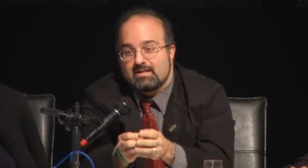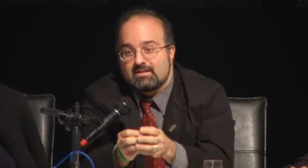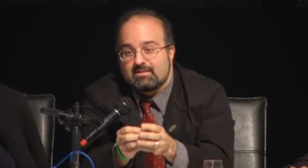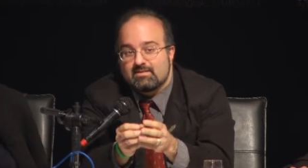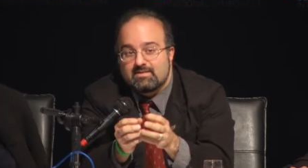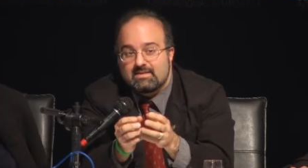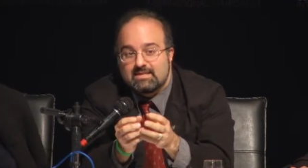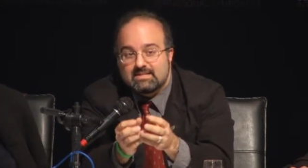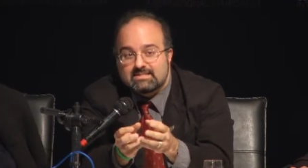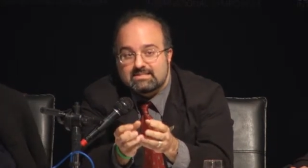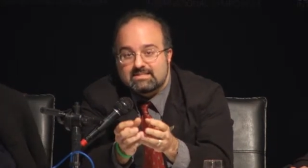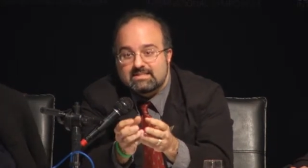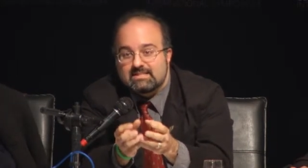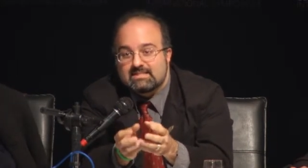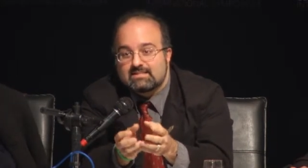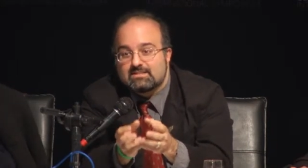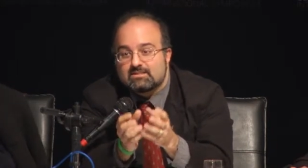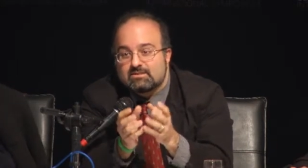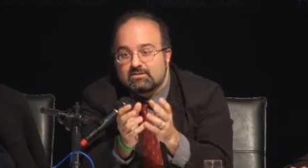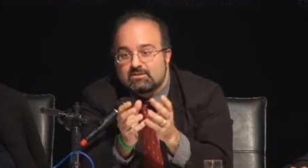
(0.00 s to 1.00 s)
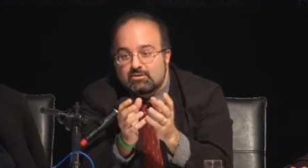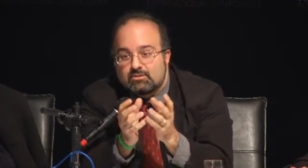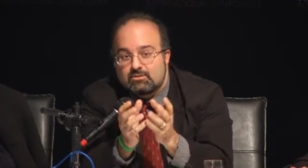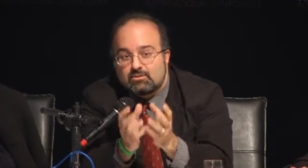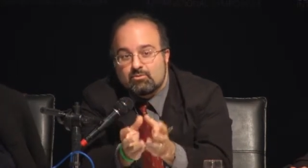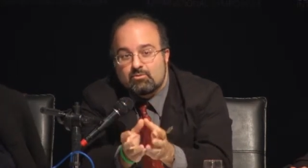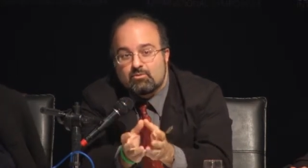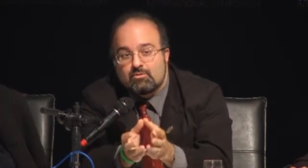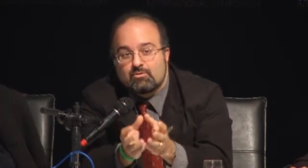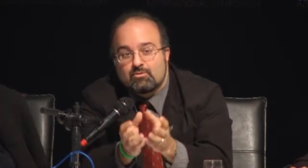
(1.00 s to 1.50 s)
This is
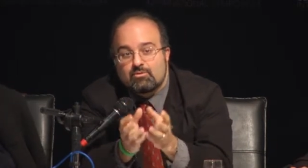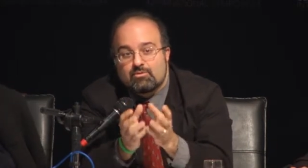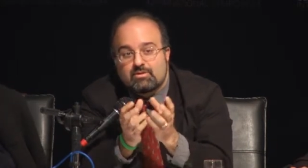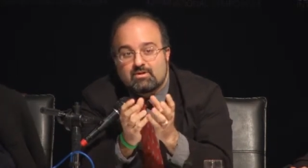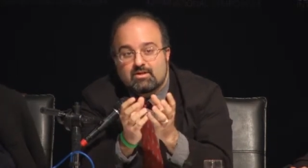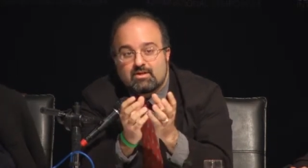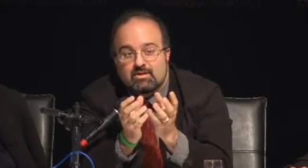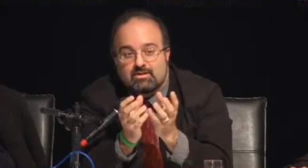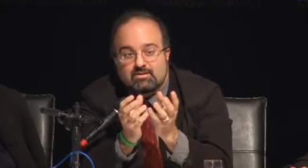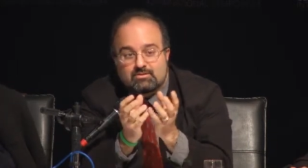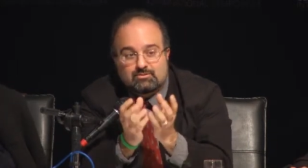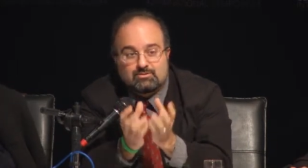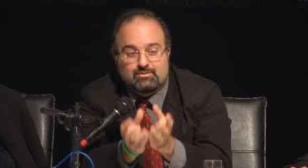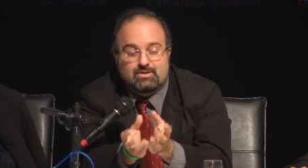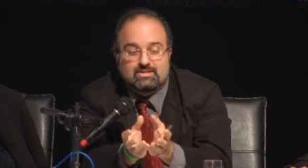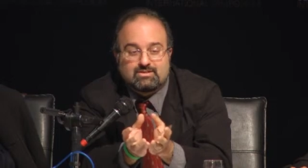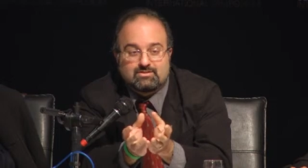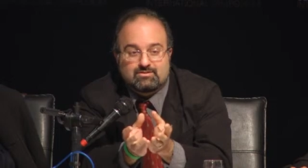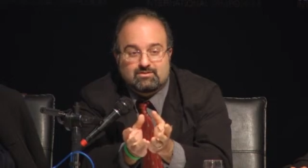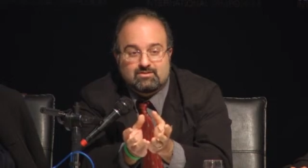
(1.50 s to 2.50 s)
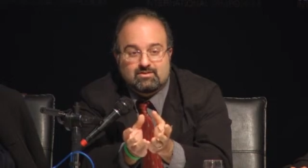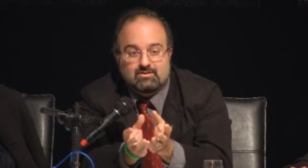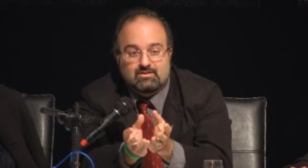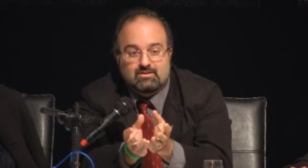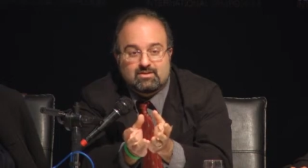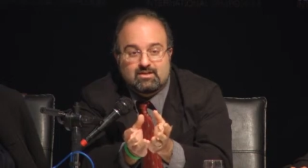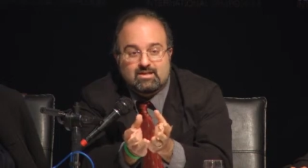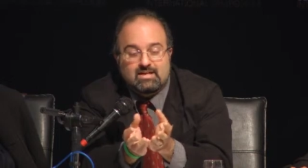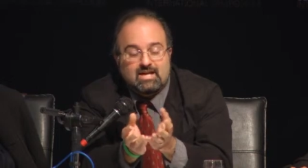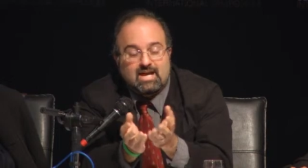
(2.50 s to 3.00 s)
your treasure,
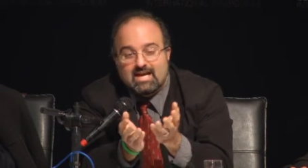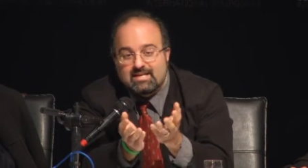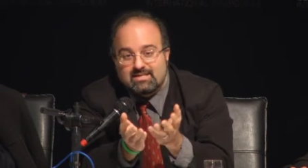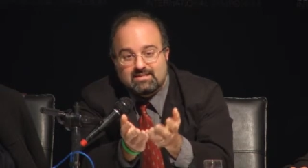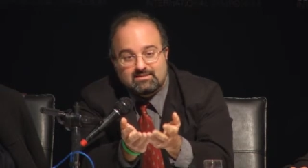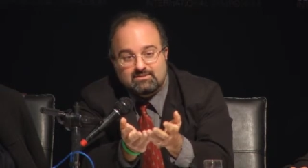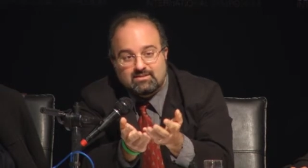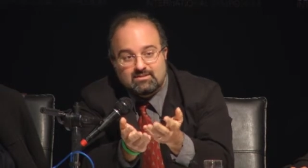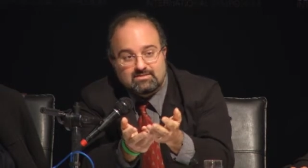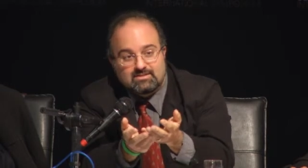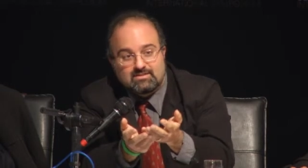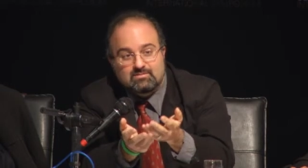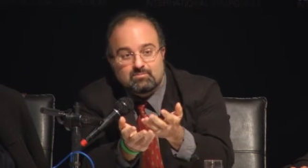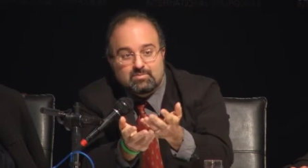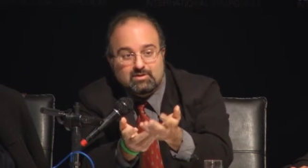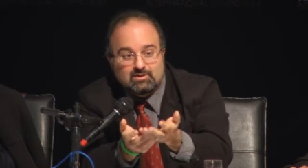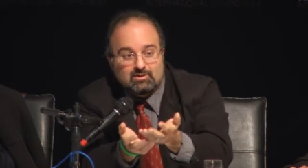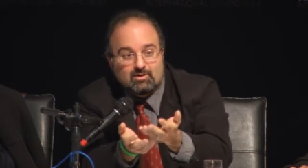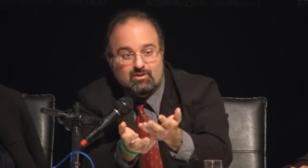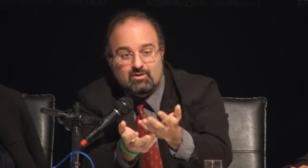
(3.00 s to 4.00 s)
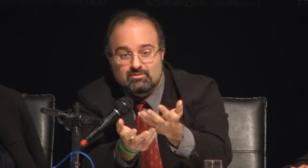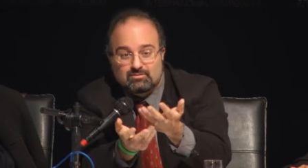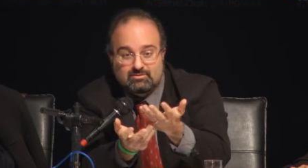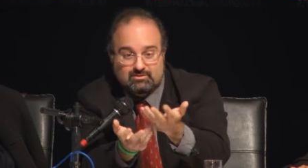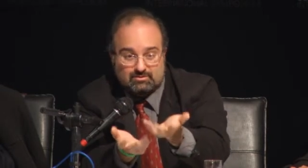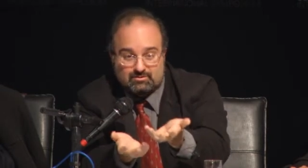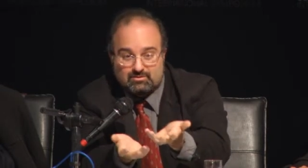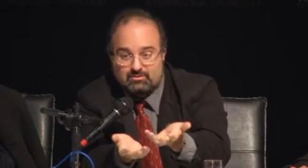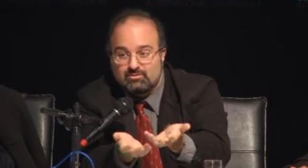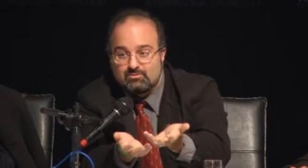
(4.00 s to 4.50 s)
and it doesn't belong
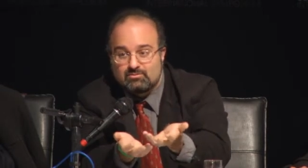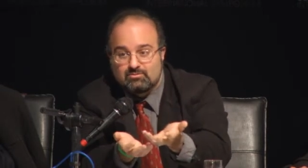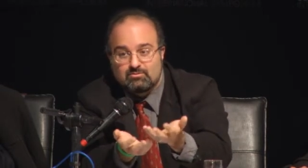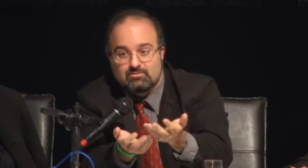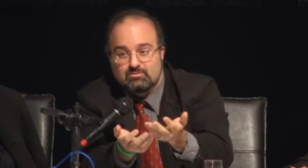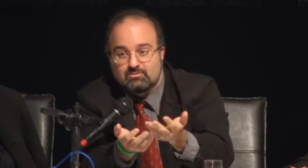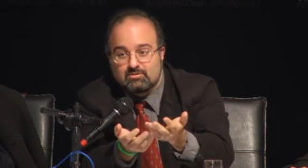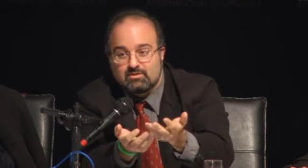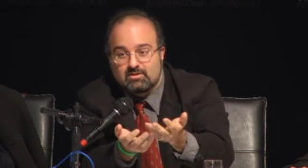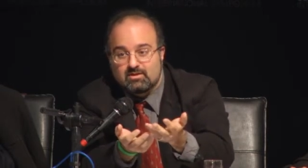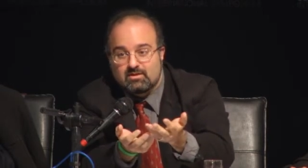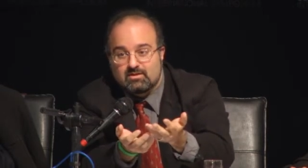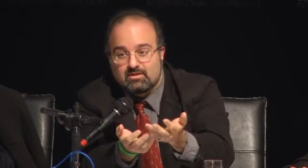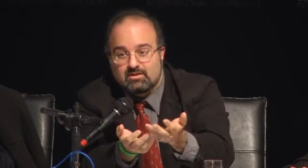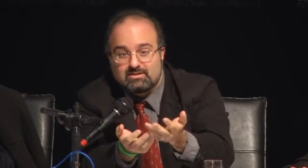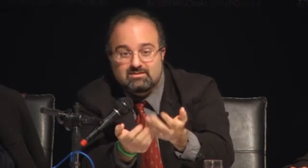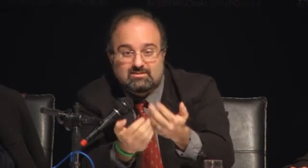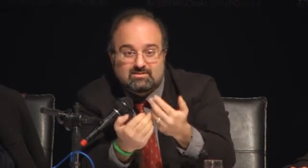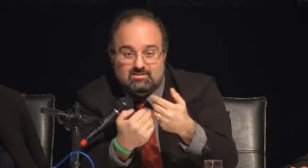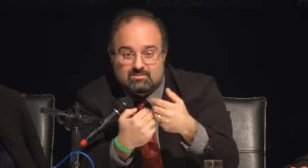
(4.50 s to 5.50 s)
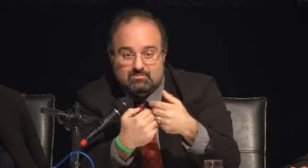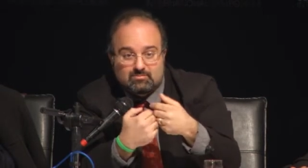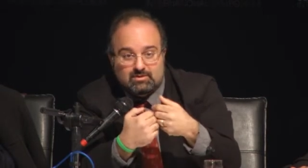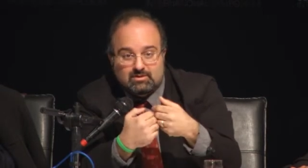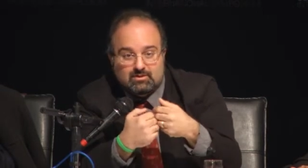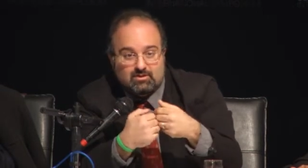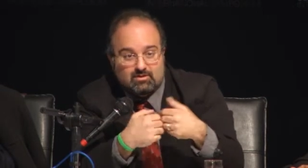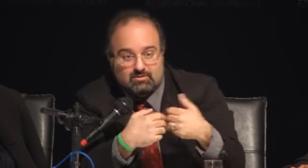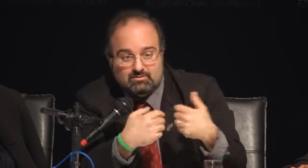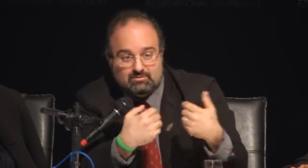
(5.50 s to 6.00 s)
to you. It doesn't
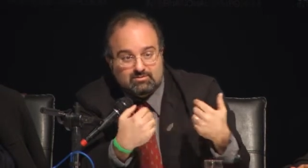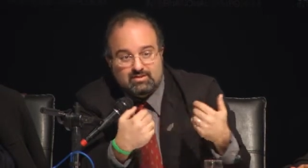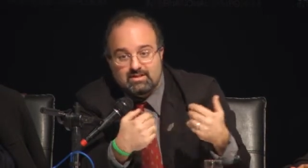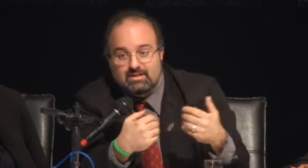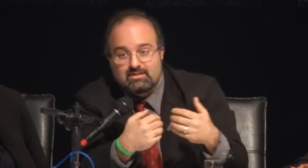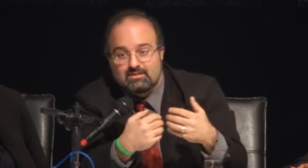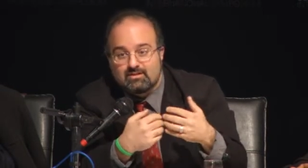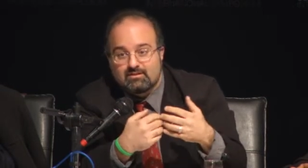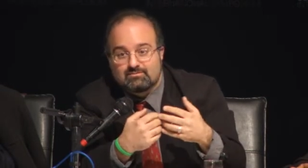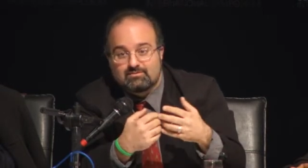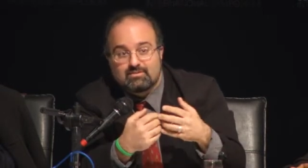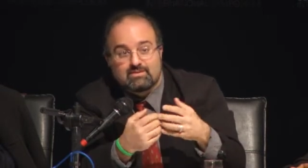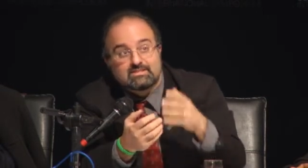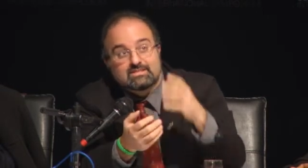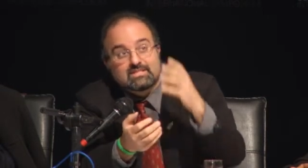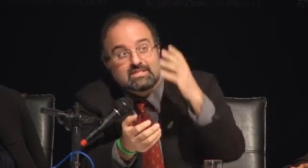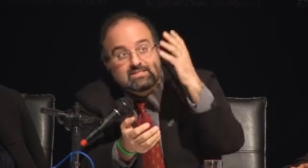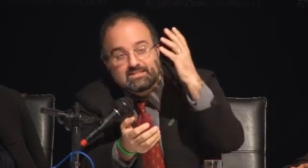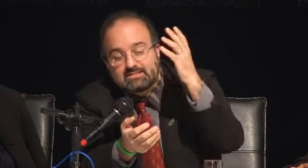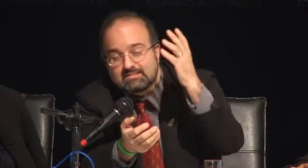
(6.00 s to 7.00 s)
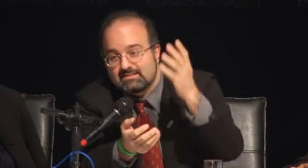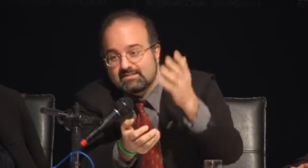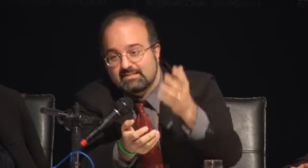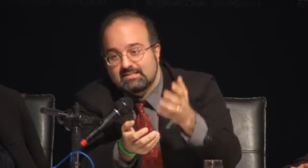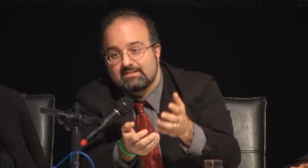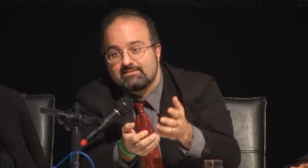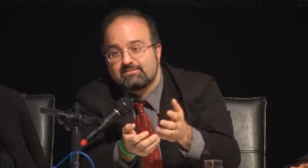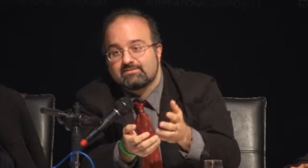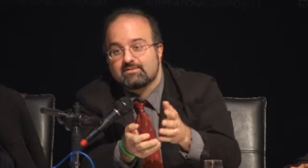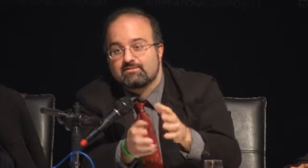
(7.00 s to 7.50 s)
belong to any of us. It is the
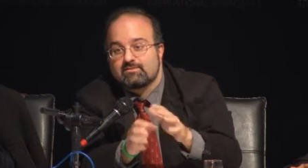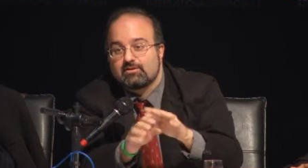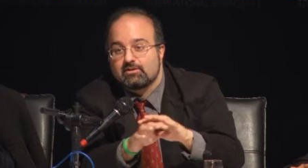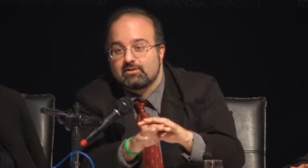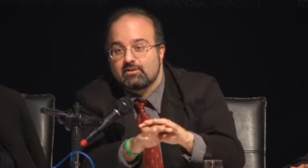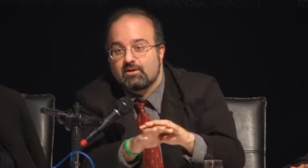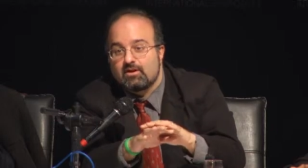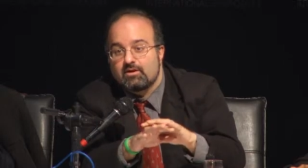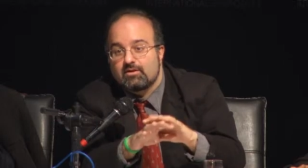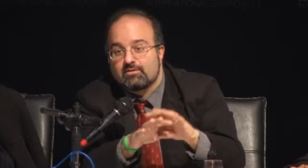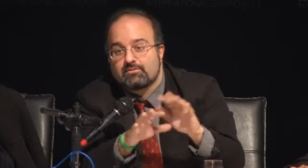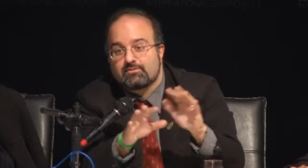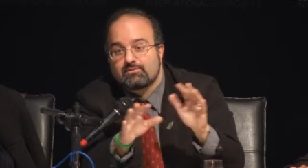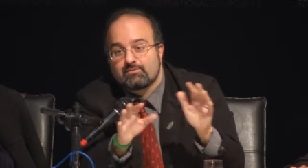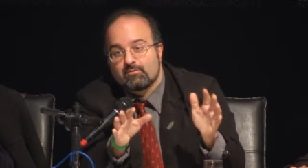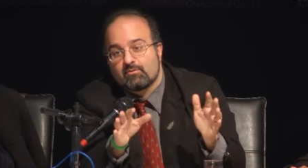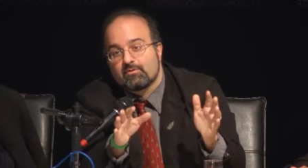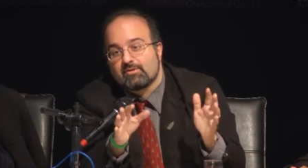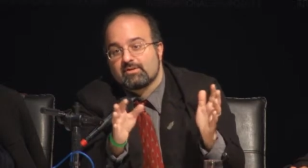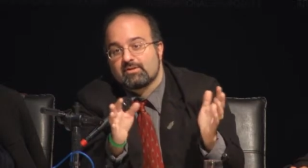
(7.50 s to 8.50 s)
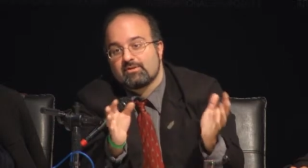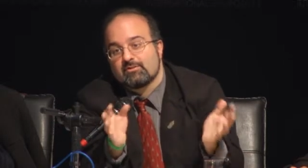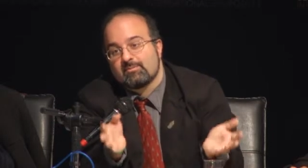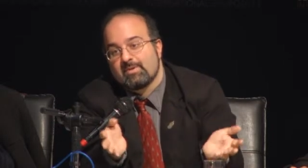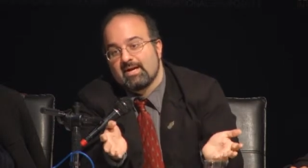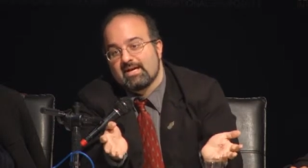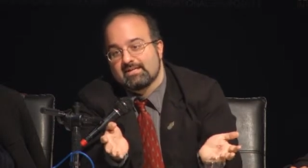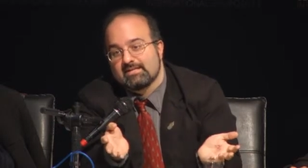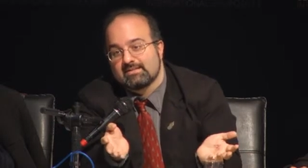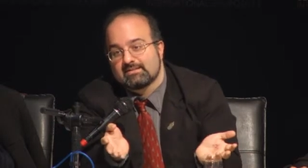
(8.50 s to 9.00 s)
gift of Allah for
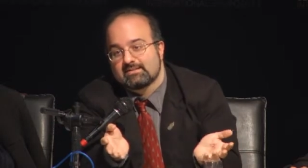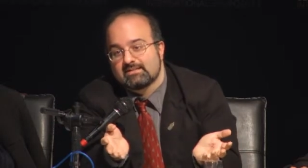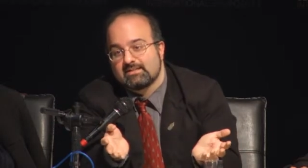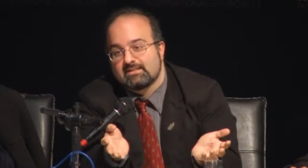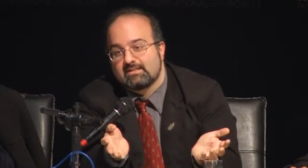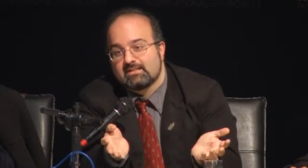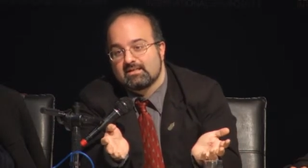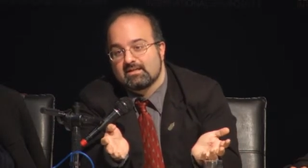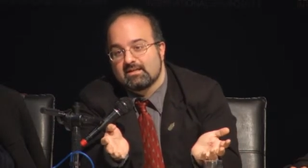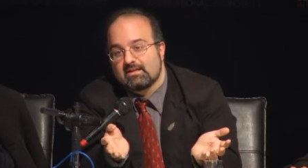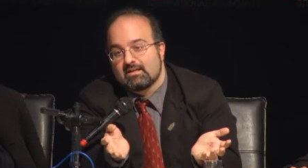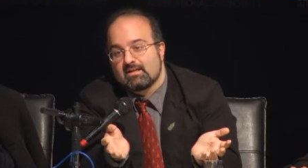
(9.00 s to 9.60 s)
humanity.